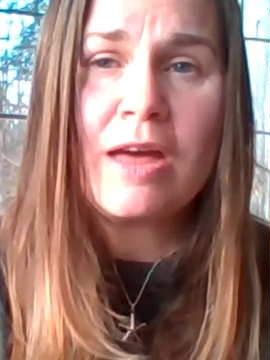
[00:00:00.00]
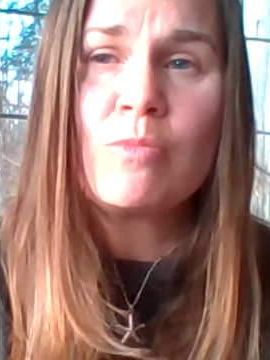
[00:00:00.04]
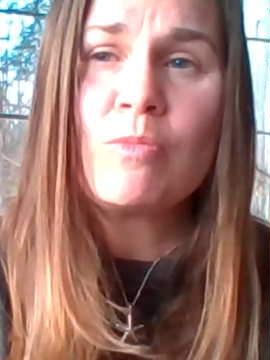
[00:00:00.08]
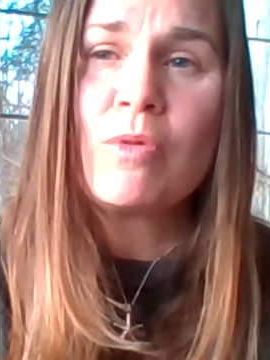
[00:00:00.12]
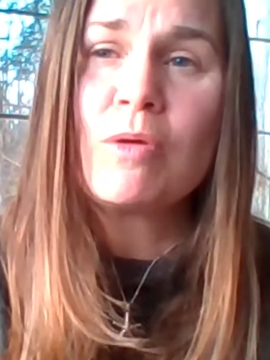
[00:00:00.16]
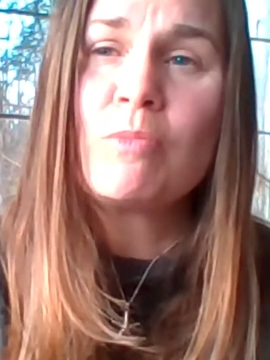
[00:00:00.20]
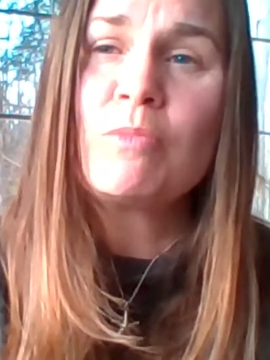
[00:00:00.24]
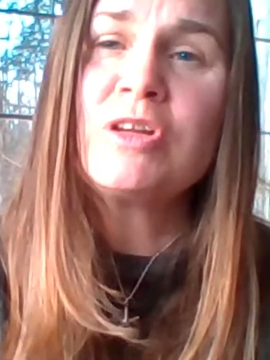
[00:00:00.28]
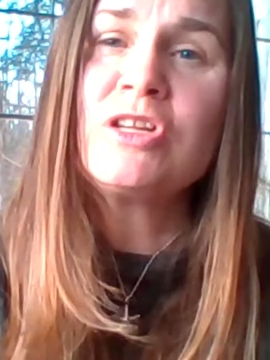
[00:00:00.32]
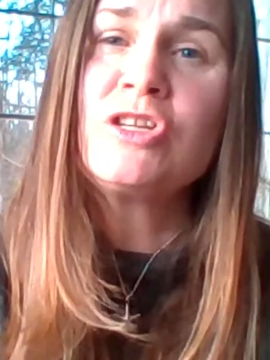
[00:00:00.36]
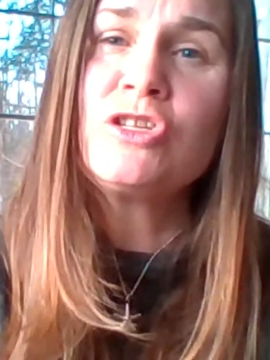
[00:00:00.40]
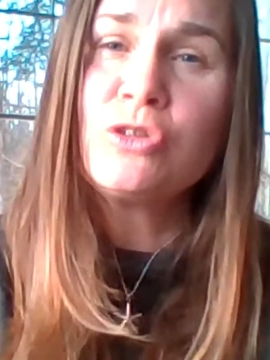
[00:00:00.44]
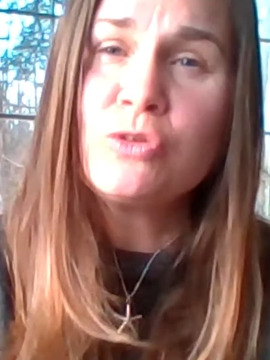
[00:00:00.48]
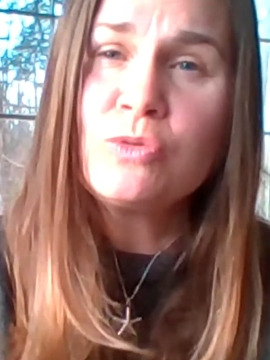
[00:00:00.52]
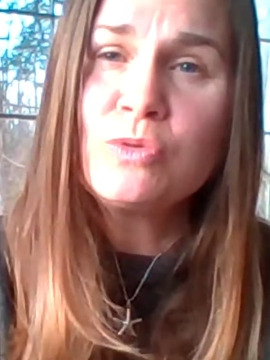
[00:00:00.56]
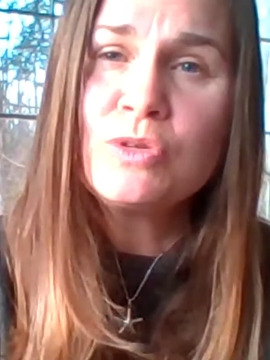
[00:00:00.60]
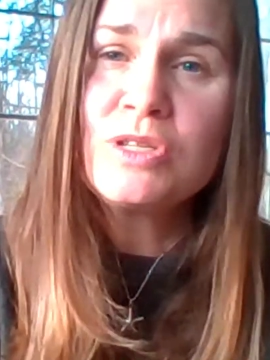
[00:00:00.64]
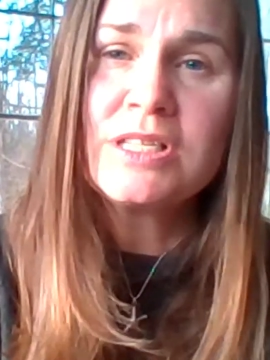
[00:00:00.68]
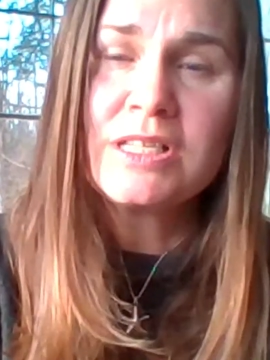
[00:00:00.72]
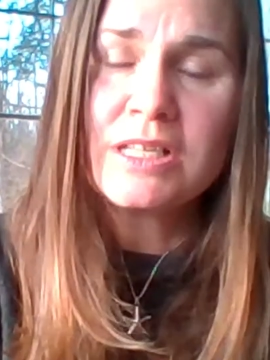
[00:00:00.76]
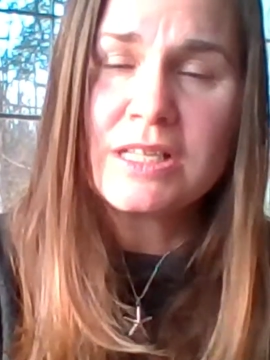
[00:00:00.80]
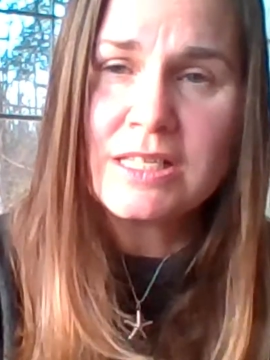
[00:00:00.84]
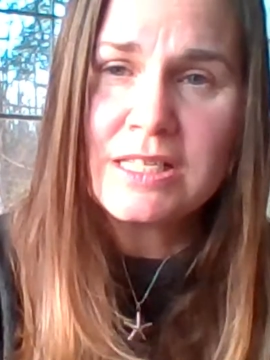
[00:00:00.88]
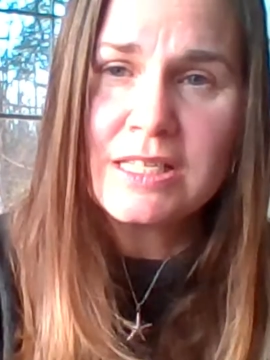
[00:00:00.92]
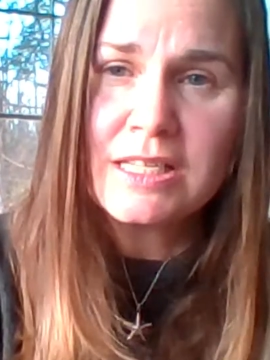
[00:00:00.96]
And when we do
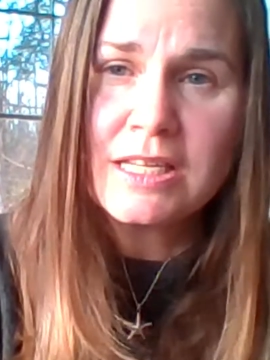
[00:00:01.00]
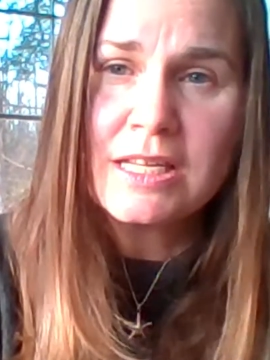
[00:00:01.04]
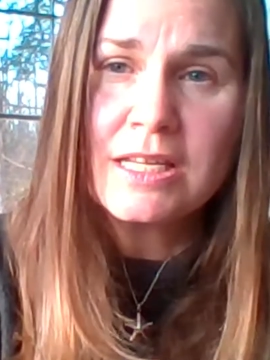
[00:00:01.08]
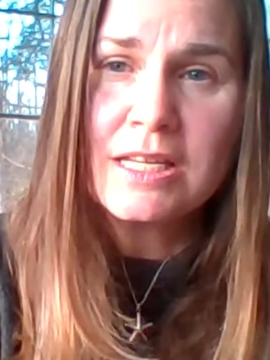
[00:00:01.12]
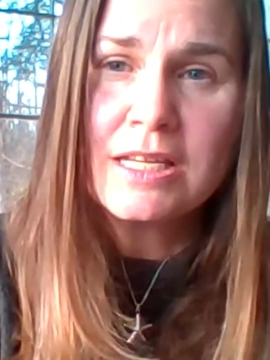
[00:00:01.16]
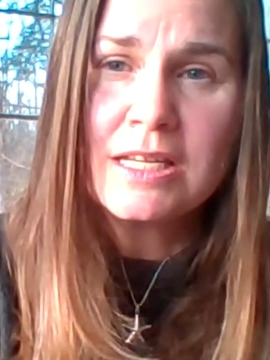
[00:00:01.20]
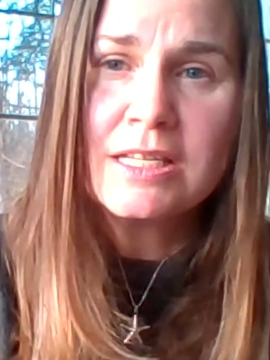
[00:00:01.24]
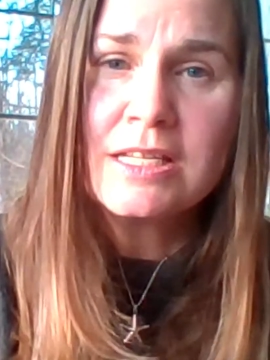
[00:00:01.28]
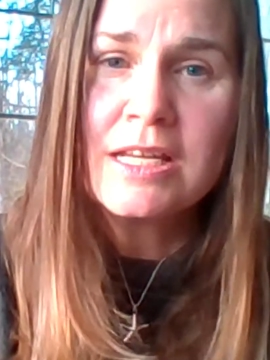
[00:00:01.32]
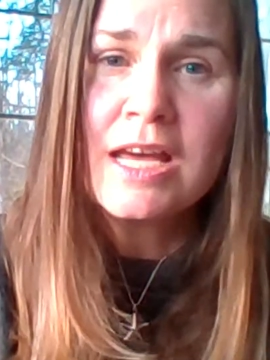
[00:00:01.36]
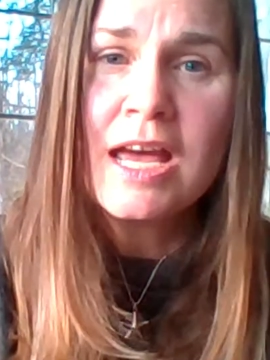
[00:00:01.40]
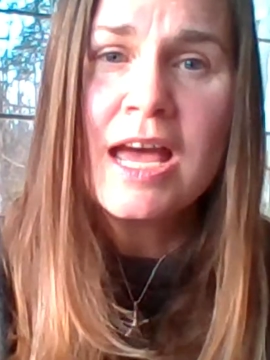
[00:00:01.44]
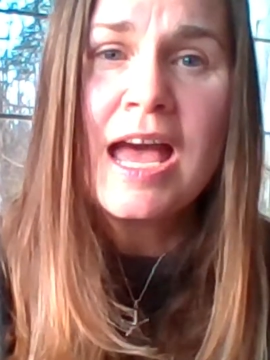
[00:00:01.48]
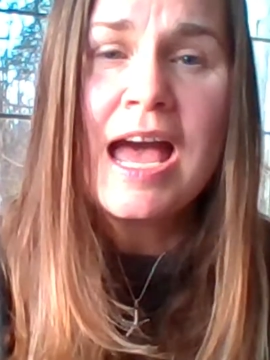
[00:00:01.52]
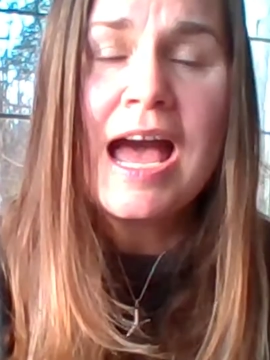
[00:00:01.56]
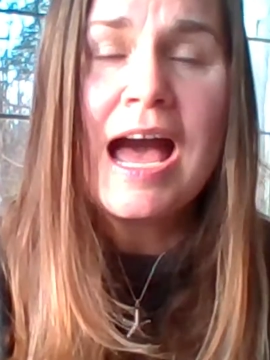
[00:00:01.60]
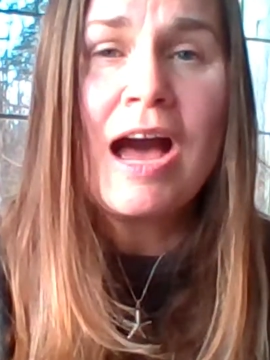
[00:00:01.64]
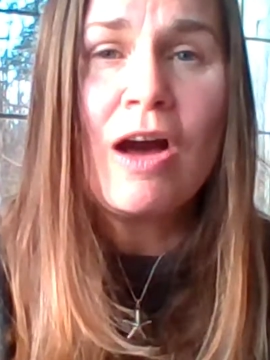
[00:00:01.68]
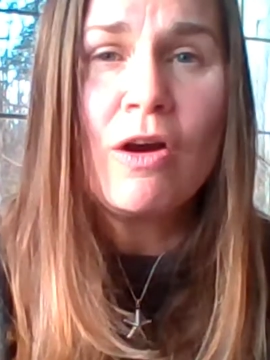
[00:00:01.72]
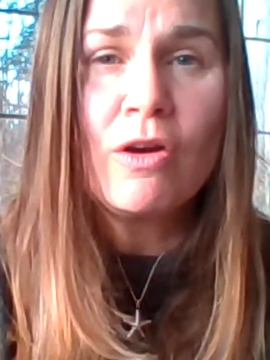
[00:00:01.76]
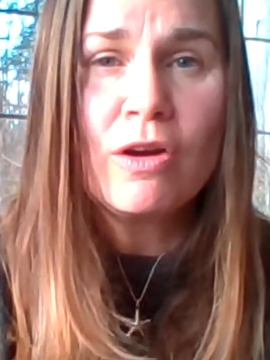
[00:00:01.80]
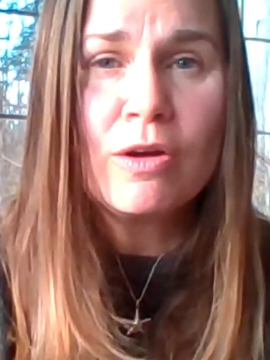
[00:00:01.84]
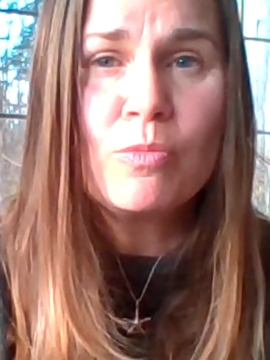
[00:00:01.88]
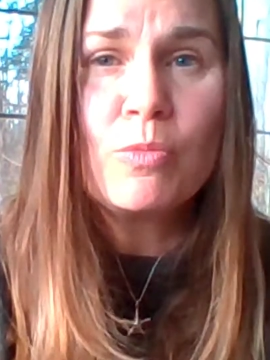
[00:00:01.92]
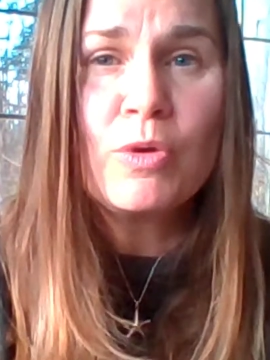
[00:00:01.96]
succeed,
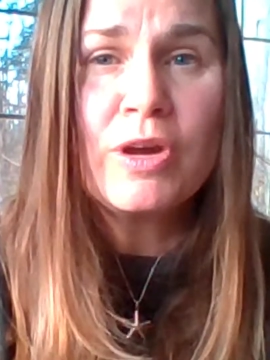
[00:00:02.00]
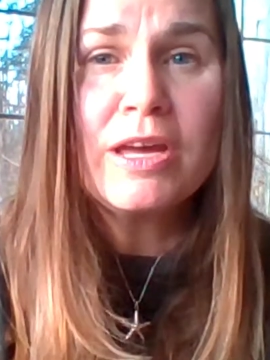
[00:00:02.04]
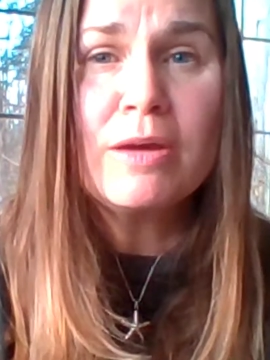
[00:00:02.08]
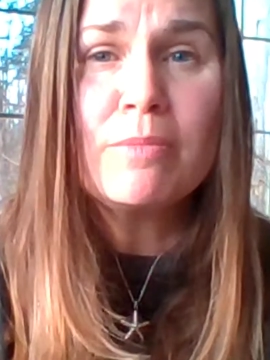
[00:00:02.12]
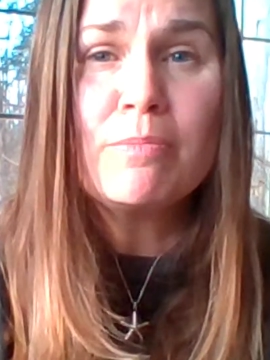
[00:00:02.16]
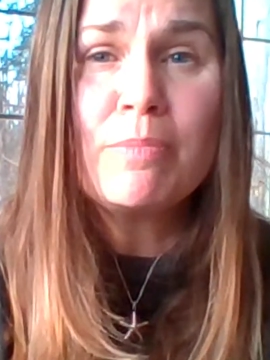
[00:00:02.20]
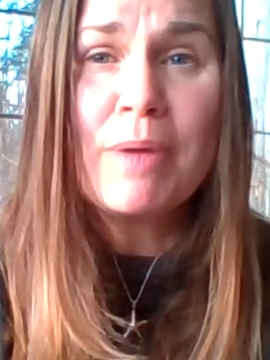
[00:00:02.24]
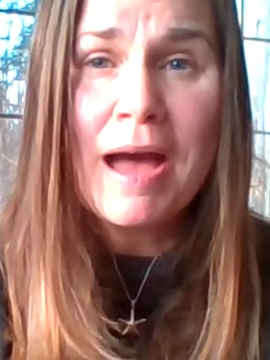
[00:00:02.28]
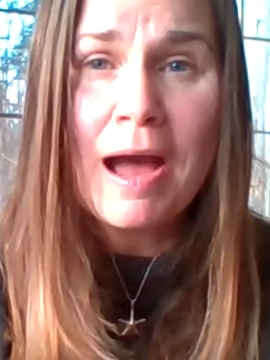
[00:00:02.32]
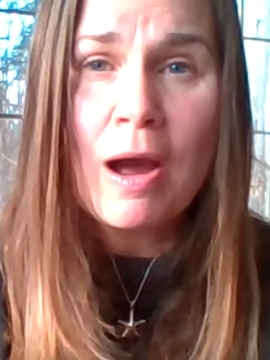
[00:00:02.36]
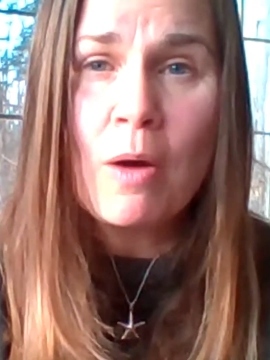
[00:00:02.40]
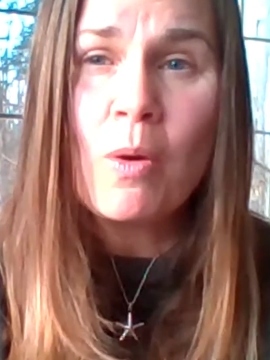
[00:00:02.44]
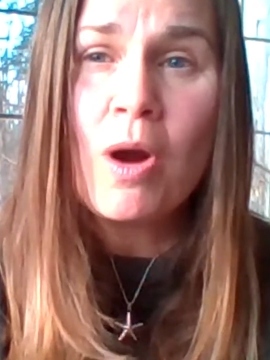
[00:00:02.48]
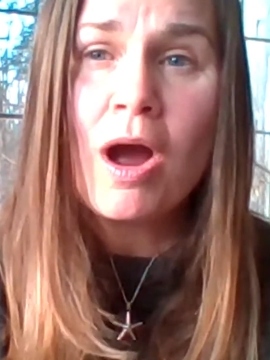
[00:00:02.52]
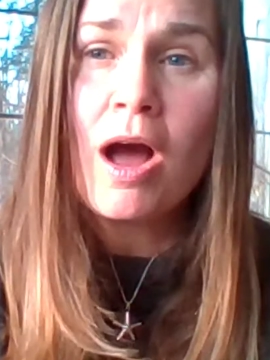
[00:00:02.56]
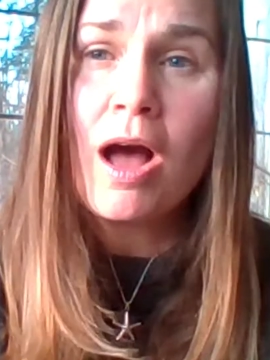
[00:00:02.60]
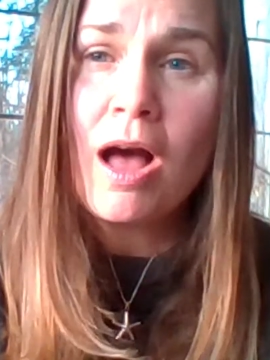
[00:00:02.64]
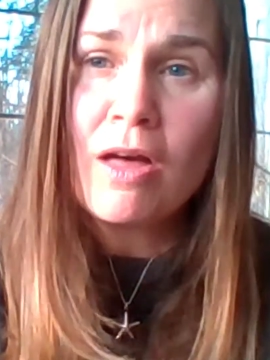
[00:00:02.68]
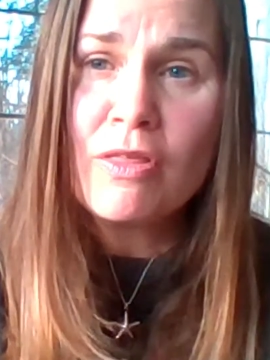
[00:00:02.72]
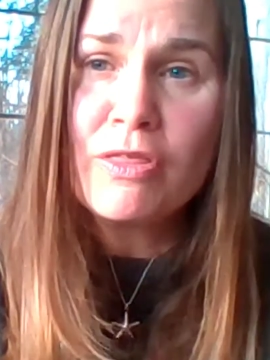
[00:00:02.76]
how can we empower